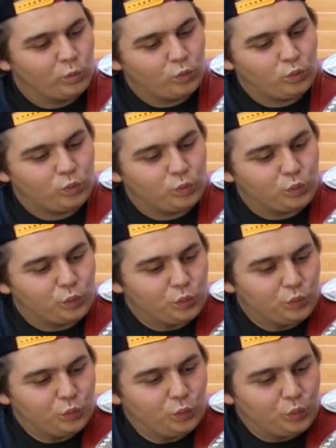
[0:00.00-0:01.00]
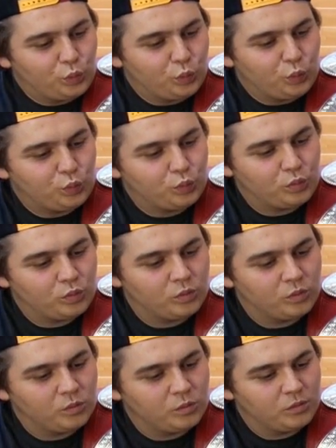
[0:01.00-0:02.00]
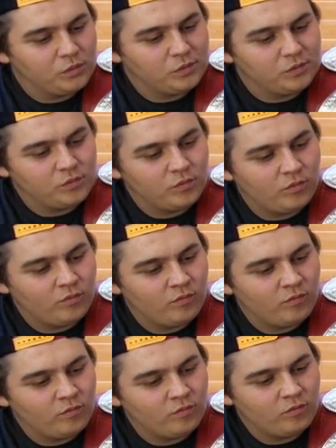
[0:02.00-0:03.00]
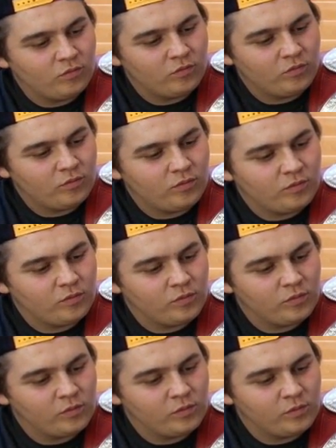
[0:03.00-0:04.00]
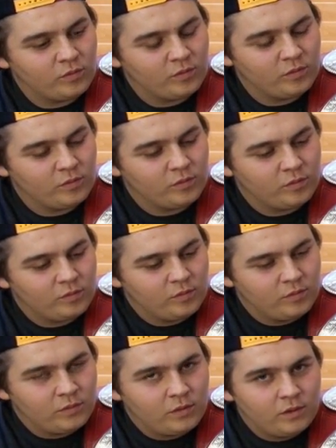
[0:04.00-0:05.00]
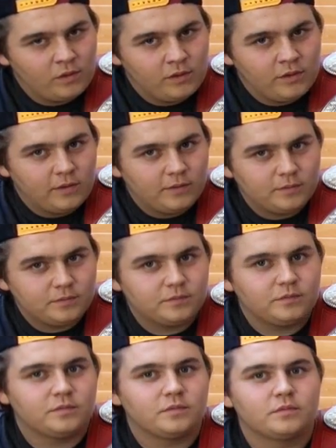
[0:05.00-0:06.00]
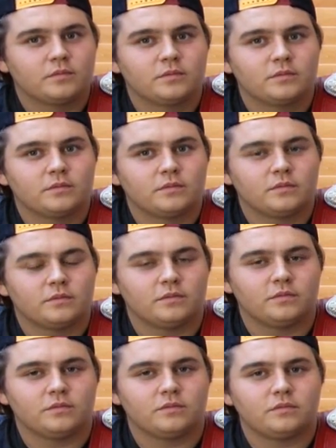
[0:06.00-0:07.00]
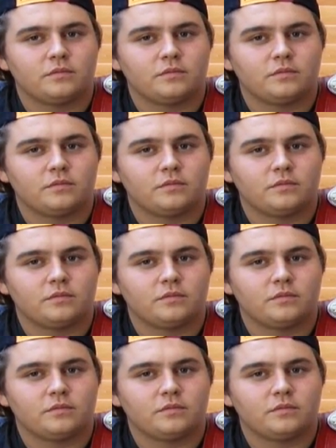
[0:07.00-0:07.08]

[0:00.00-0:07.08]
No words are spoken by the person on screen.